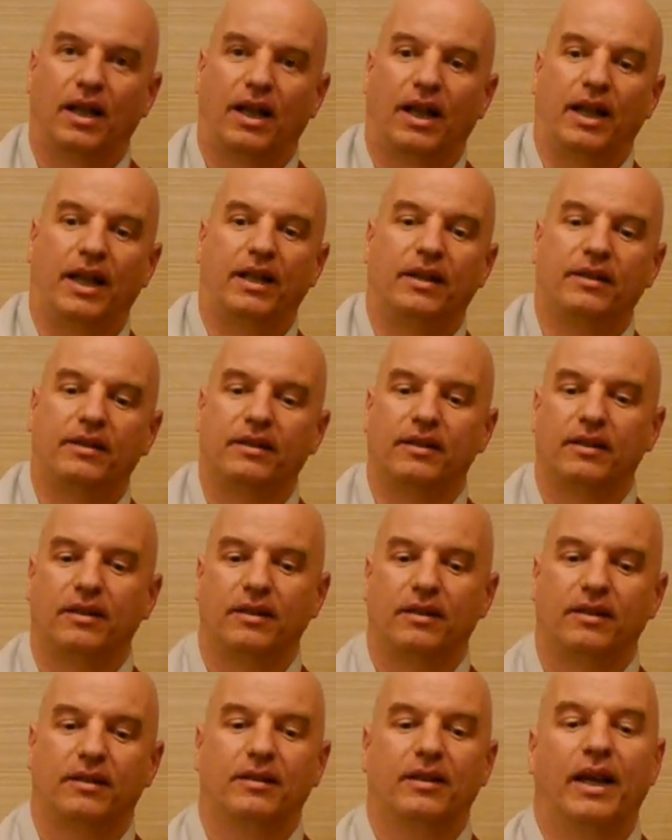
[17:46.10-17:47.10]
And
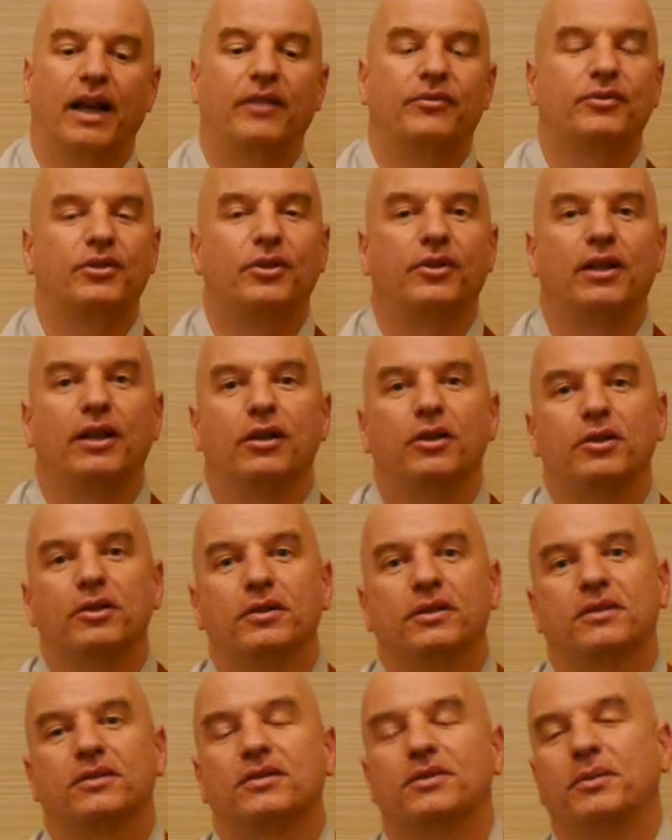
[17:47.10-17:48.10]
uh, after he
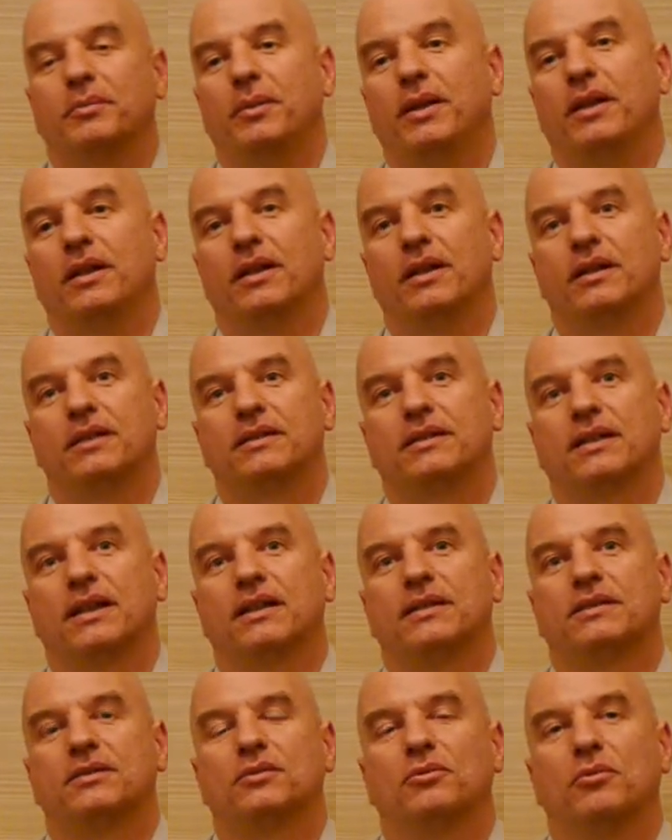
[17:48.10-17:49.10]
learned the meaning, he
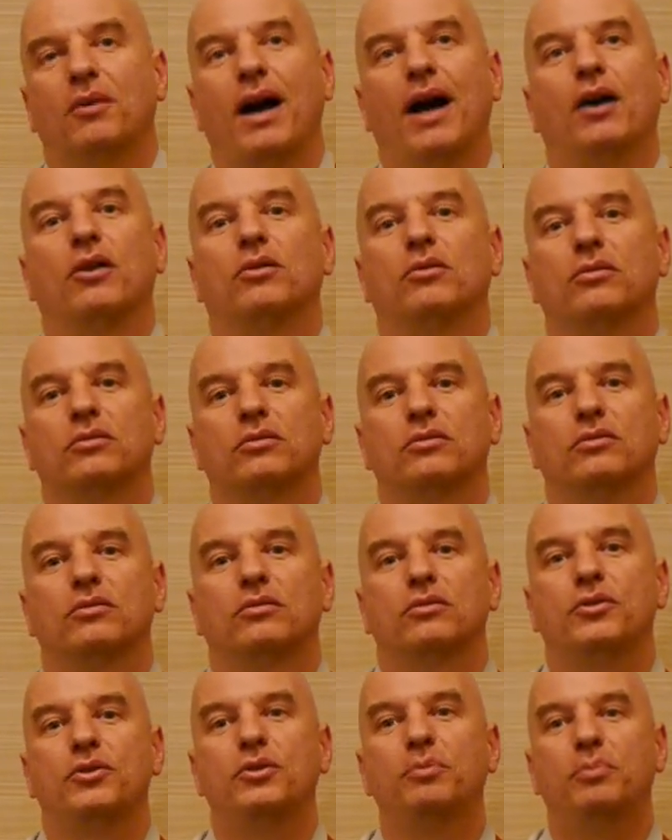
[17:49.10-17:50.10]
says, wow,
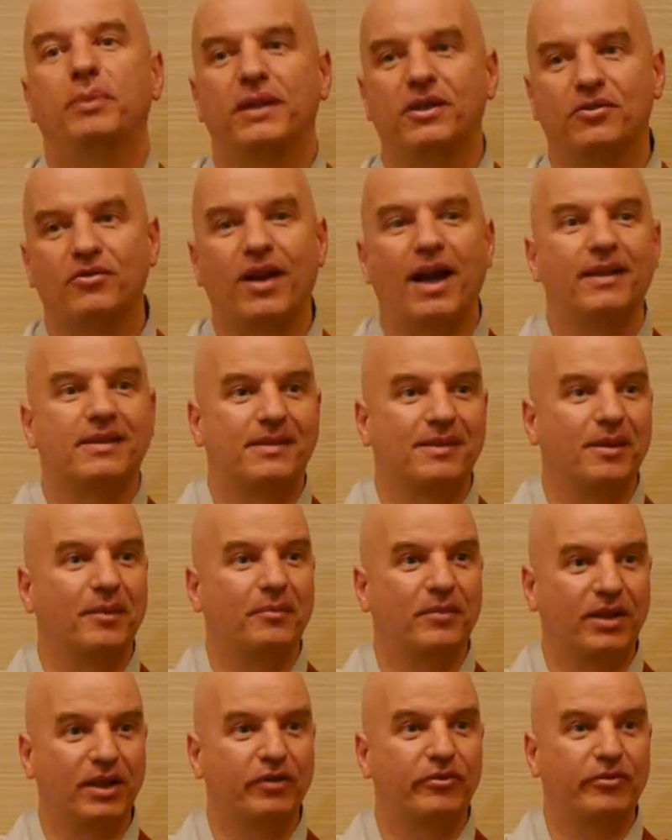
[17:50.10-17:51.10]
could you please write
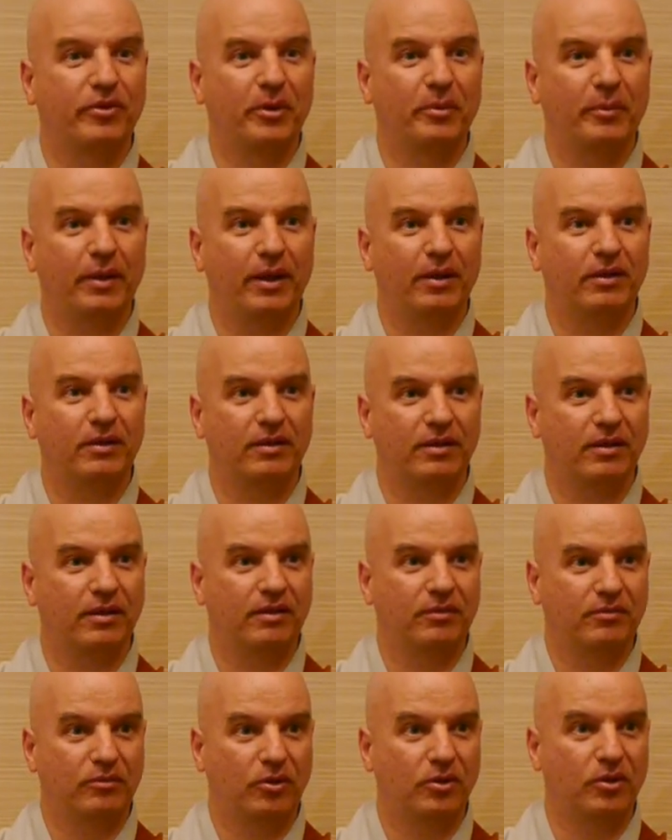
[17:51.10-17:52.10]
something for me on
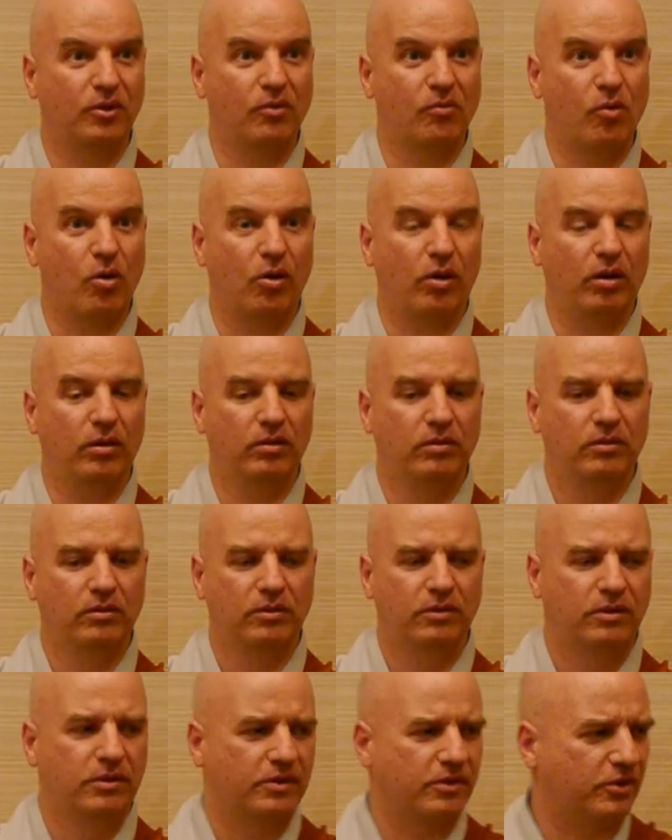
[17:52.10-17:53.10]
the, on the wall?
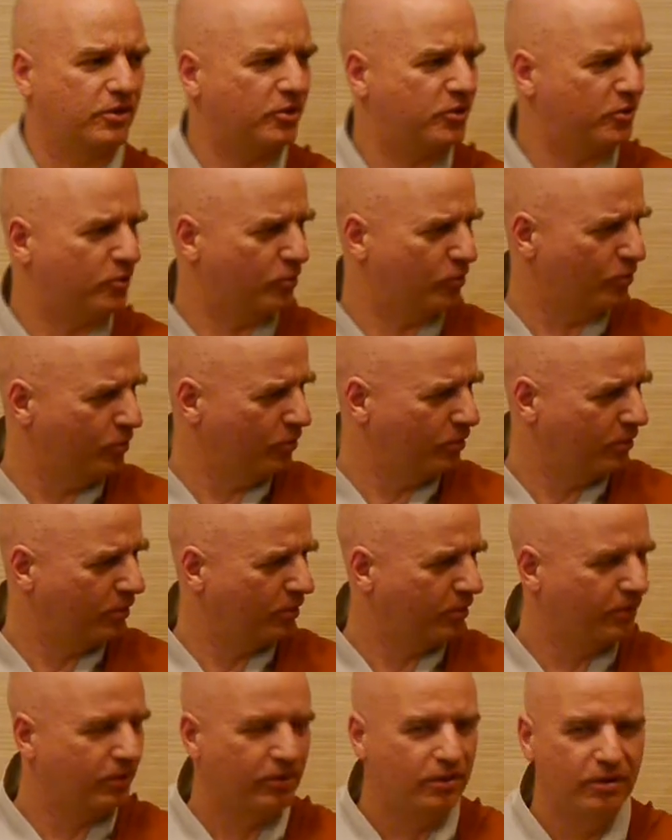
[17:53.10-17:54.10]
He says, you?
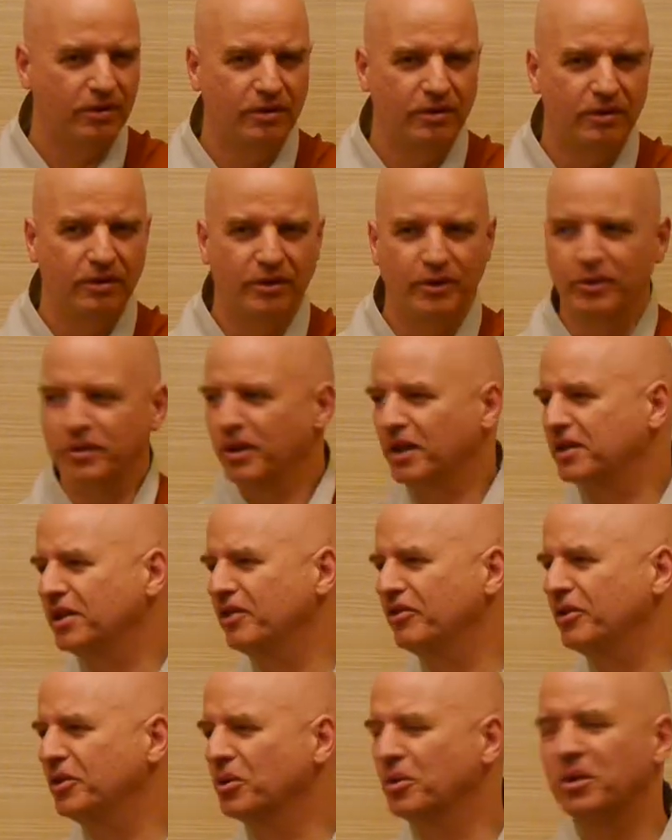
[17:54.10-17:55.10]
You're not
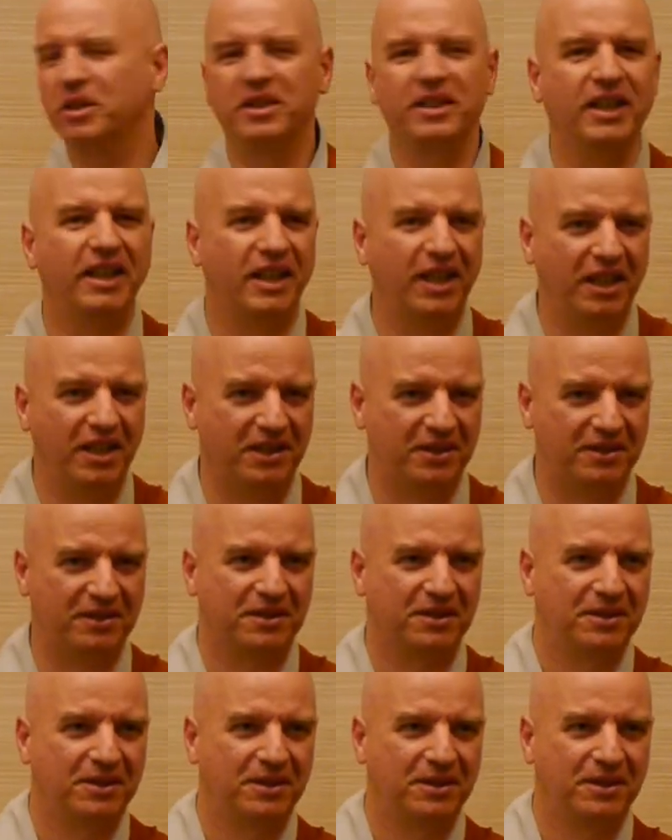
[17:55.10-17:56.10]
even ordained.